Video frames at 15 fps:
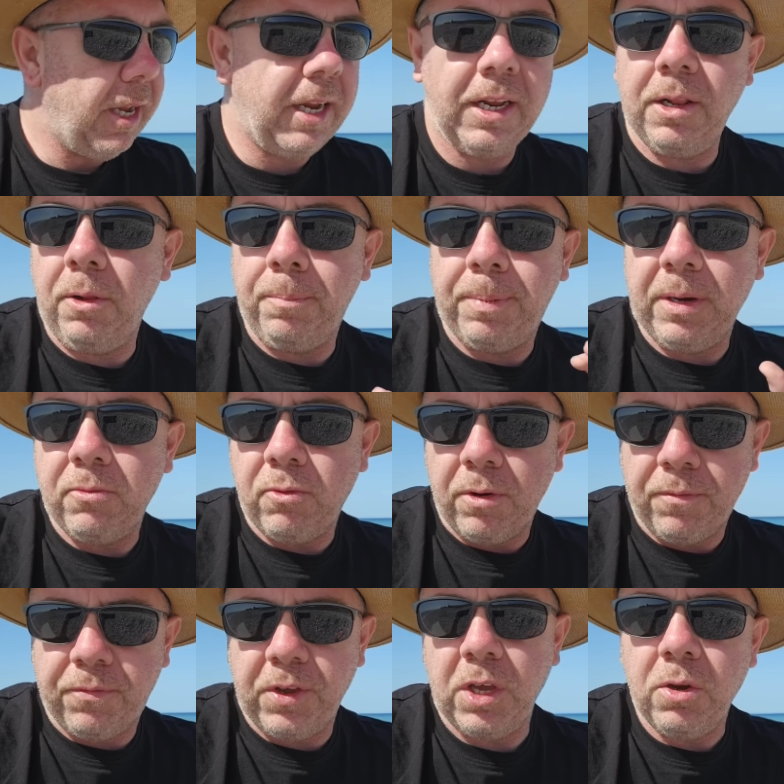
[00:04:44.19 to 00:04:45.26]
It'll be
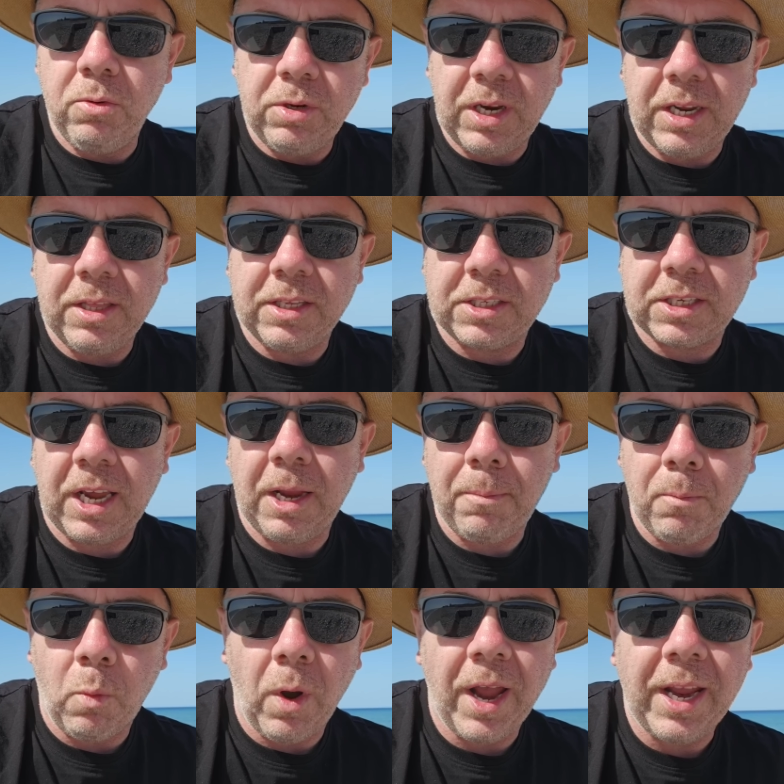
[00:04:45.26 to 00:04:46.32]
reviewed in the
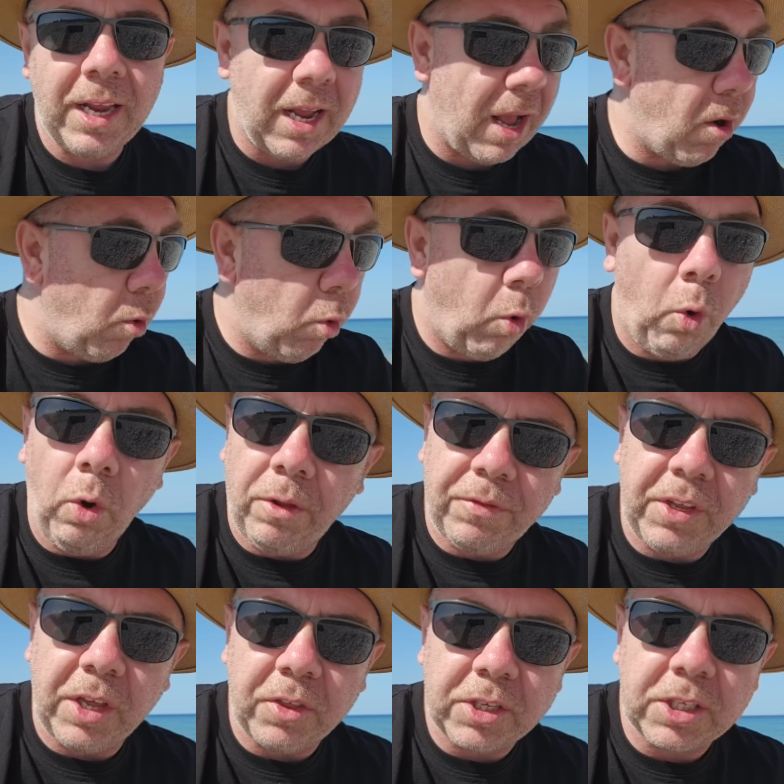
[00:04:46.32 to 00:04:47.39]
same way all
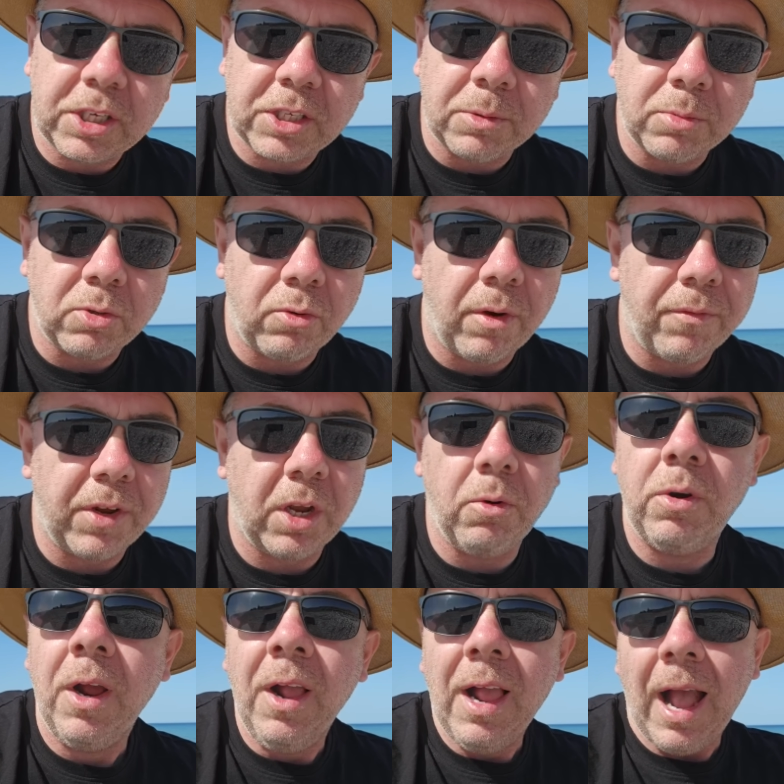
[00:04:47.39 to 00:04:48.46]
of the other systems are
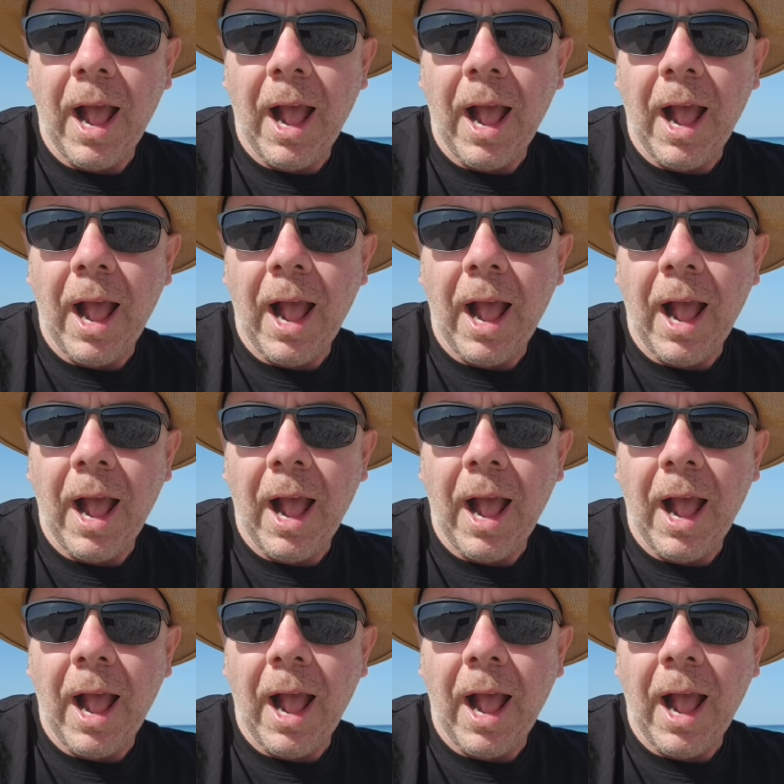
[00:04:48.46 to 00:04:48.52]
reviewed.